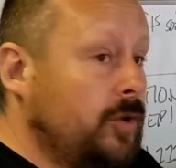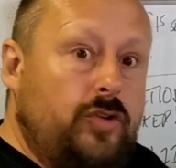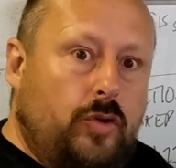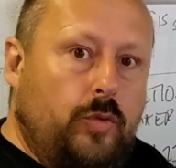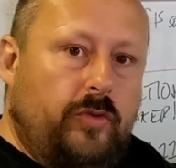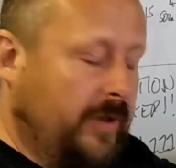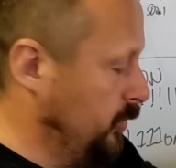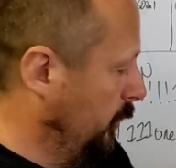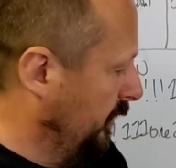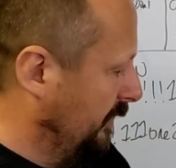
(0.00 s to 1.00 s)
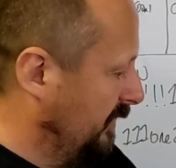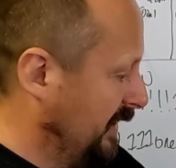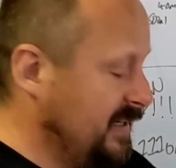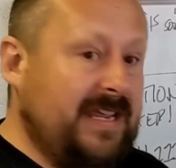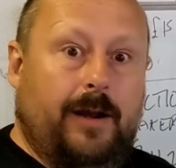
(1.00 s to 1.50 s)
You can also use it as a
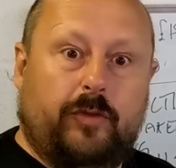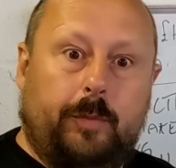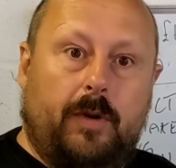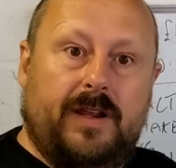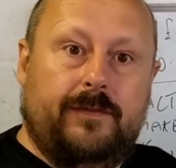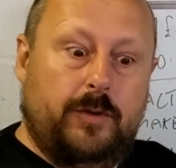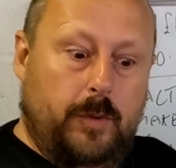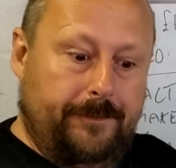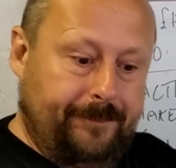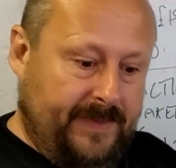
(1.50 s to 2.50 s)
detail spray if you want,